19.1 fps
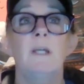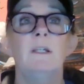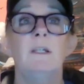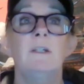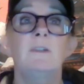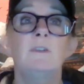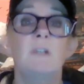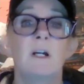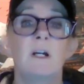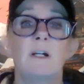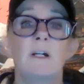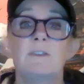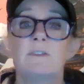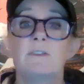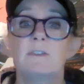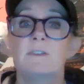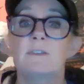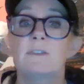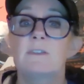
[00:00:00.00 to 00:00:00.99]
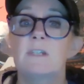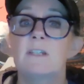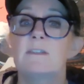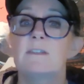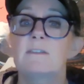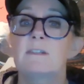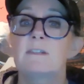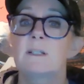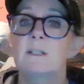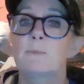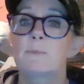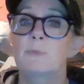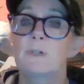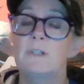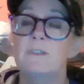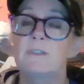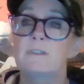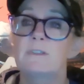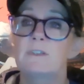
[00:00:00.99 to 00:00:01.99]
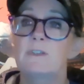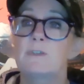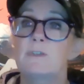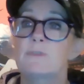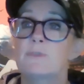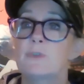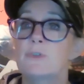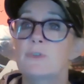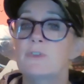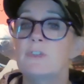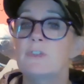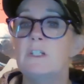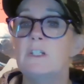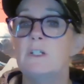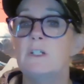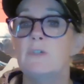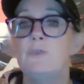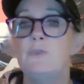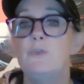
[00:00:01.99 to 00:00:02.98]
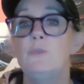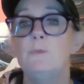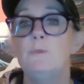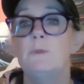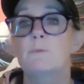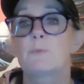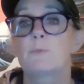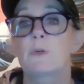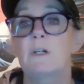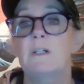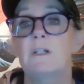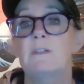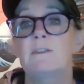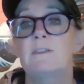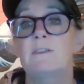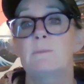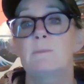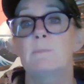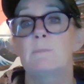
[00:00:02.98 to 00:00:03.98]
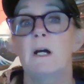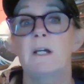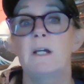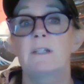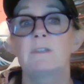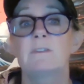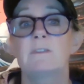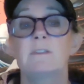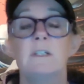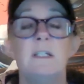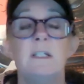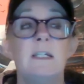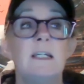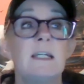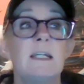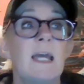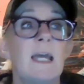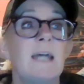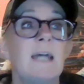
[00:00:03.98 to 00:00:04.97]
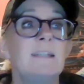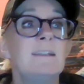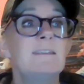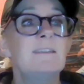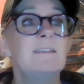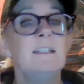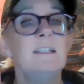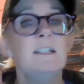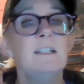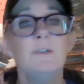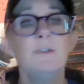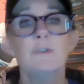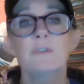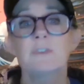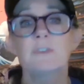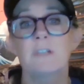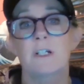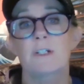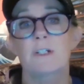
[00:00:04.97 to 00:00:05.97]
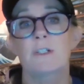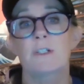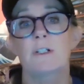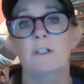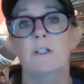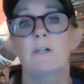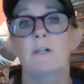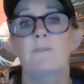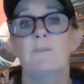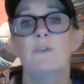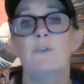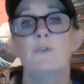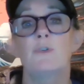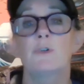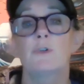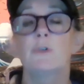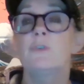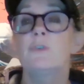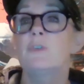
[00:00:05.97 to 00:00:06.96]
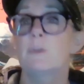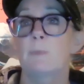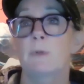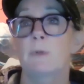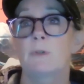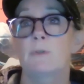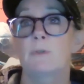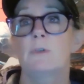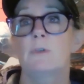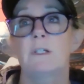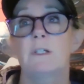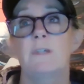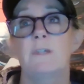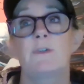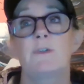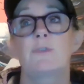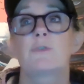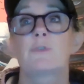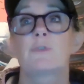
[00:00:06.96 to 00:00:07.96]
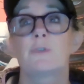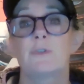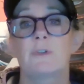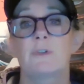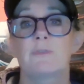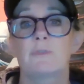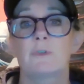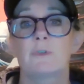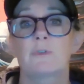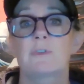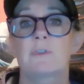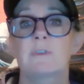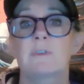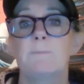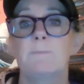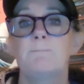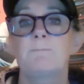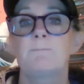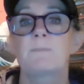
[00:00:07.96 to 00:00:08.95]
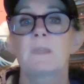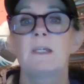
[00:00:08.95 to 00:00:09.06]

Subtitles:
recognizes and celebrates the diversity of human brains and minds. And it's the intersection of the neurotypical and the neurodiverse.